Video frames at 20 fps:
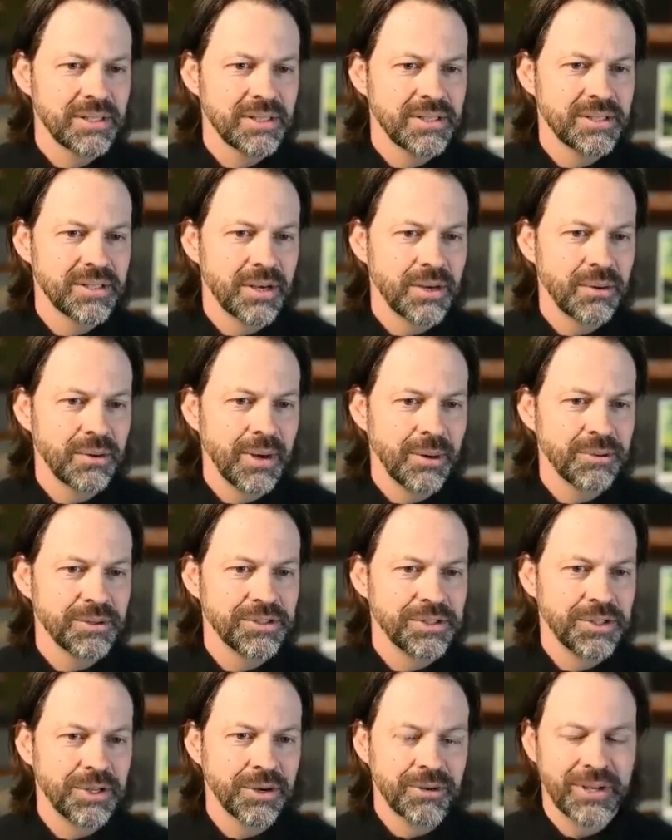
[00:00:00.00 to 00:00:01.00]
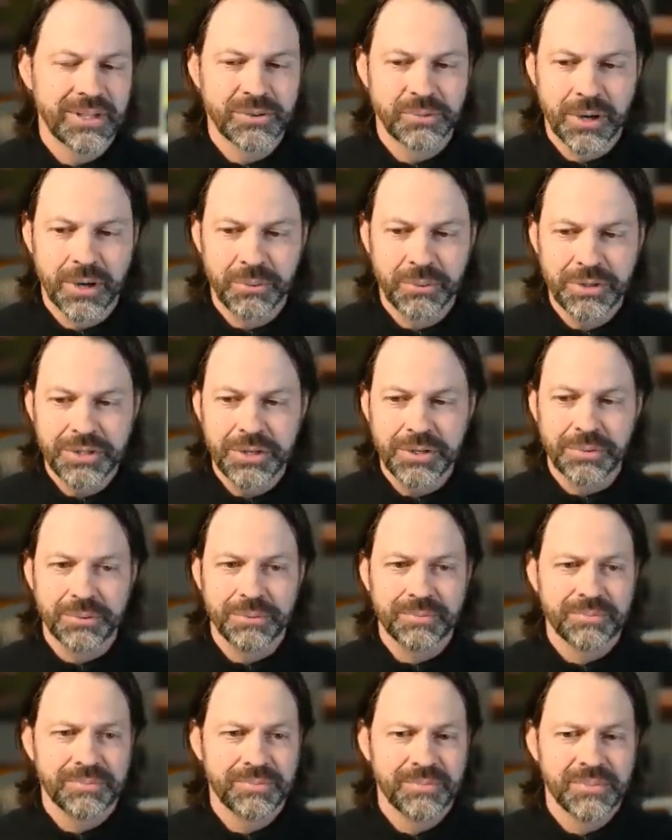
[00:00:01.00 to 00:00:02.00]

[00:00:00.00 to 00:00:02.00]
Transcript: So I was curious what it would do.